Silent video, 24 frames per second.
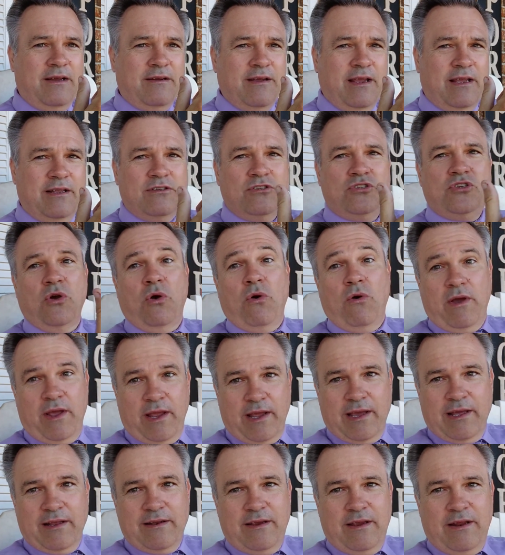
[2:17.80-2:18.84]
enjoying
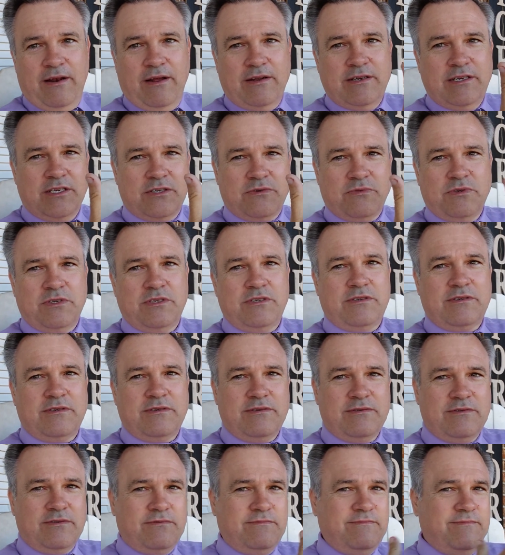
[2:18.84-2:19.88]
it.
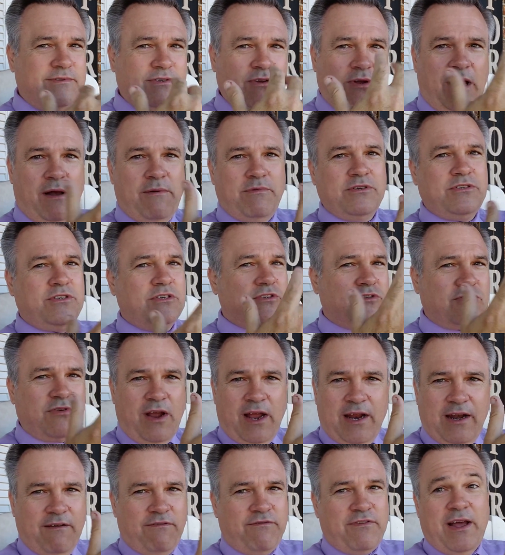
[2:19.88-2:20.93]
So I was just
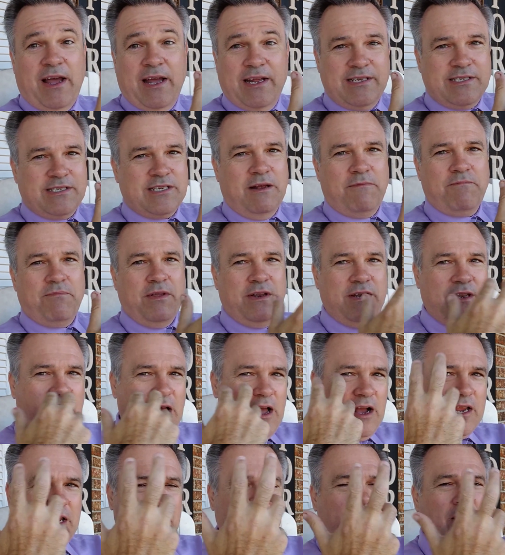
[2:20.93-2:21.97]
trying to find something to
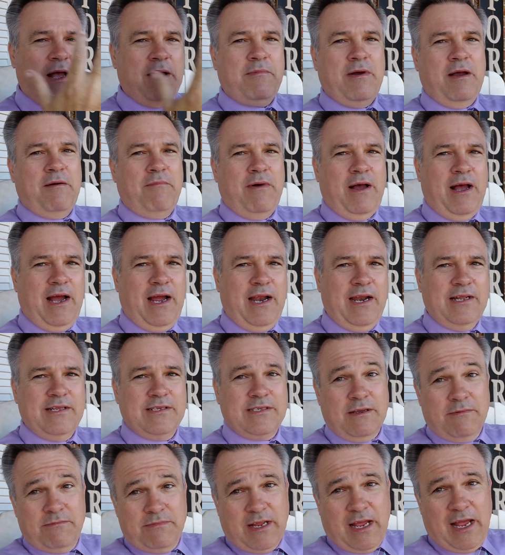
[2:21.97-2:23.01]
occupy my mind, and
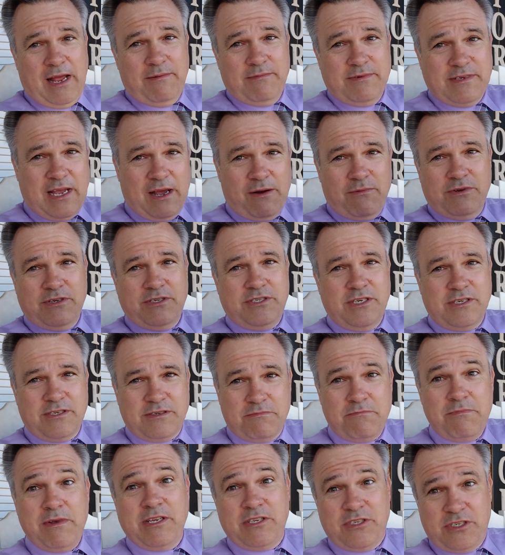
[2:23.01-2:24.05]
sometimes that was just
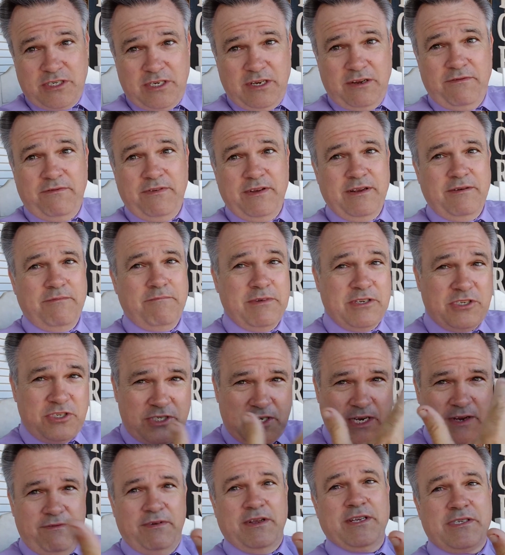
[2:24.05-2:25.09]

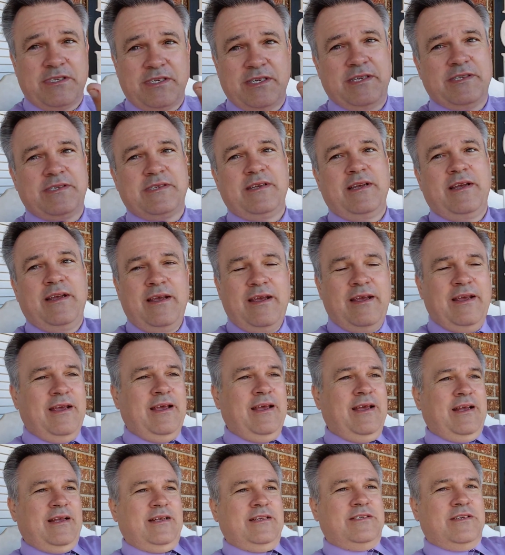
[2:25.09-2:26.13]
mischievousness.
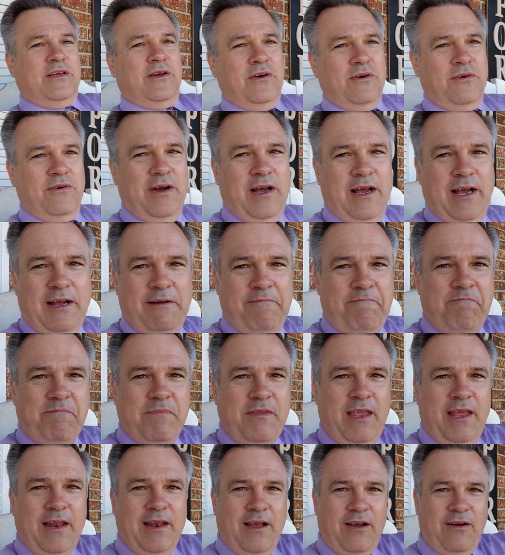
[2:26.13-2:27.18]
So,
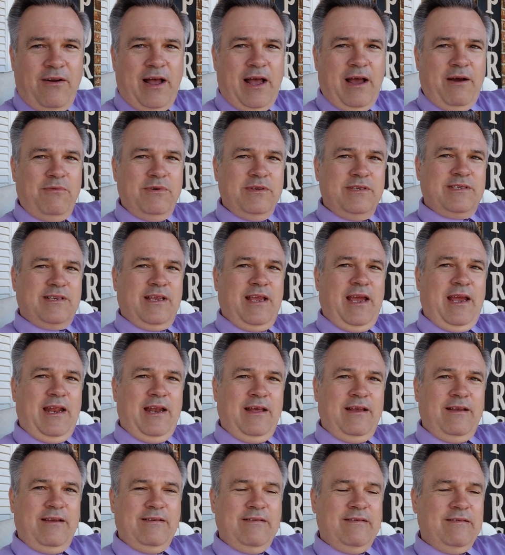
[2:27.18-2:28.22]
I was kind
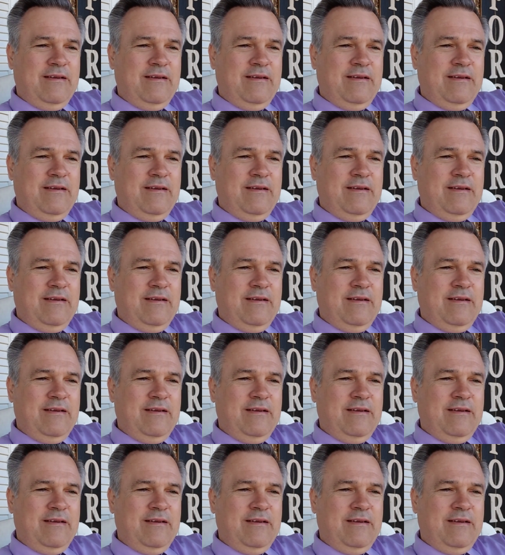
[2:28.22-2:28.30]
of,